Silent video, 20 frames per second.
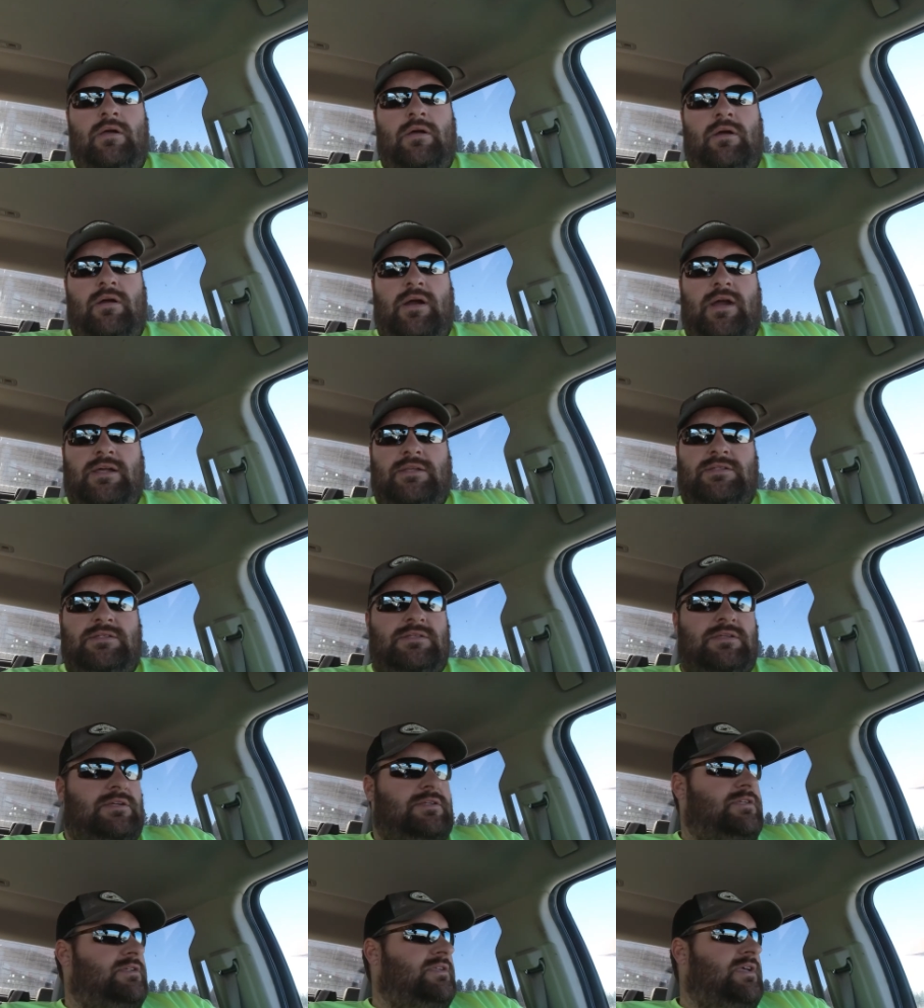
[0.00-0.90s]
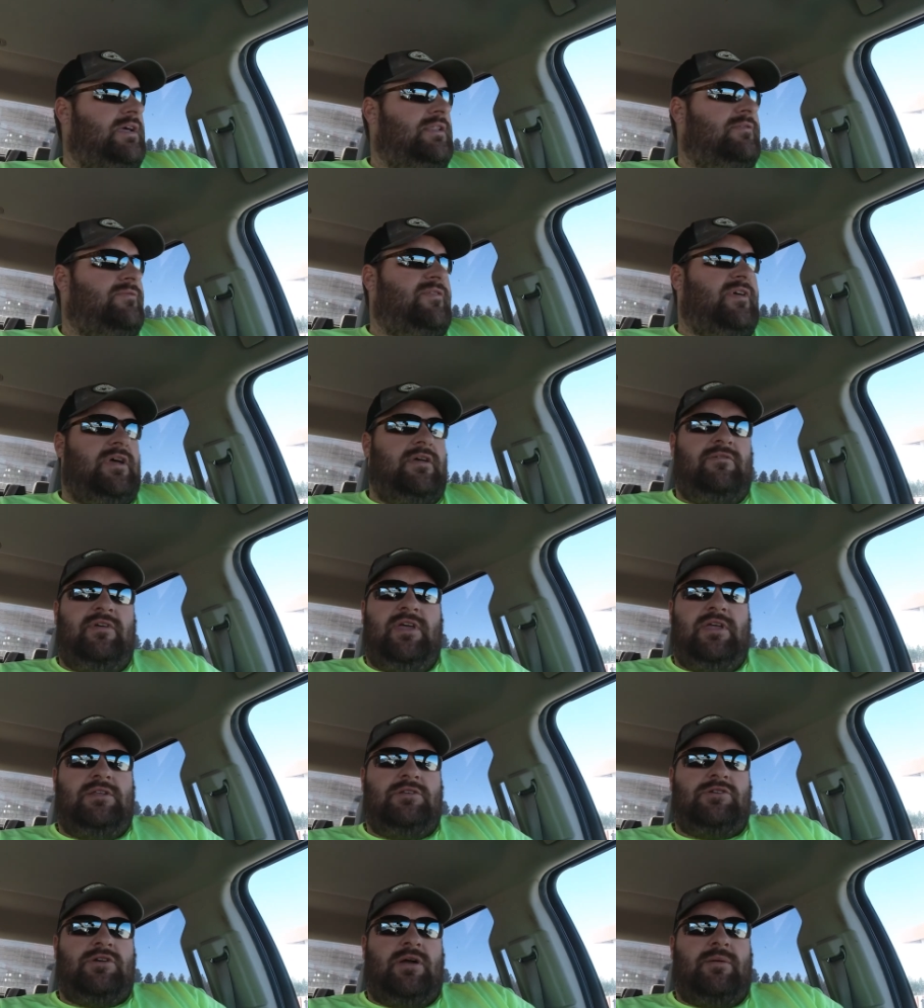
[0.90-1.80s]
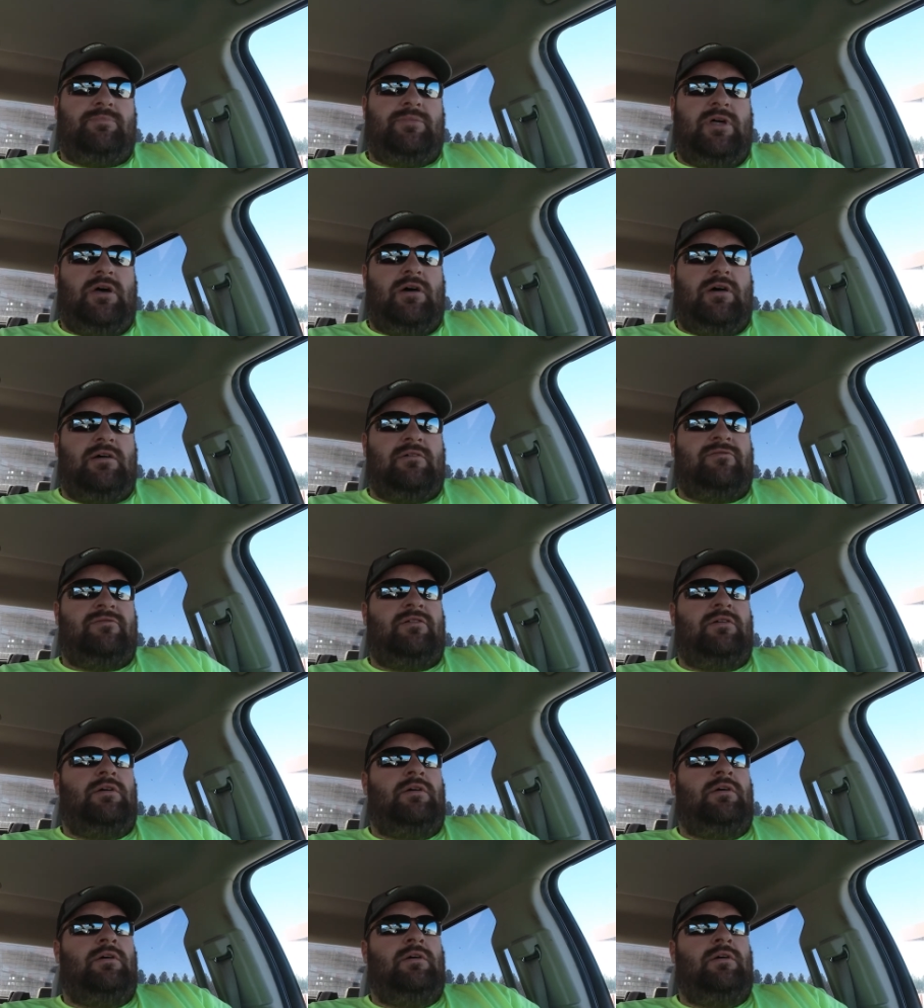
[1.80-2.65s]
All right, so I just got the five head dropped off.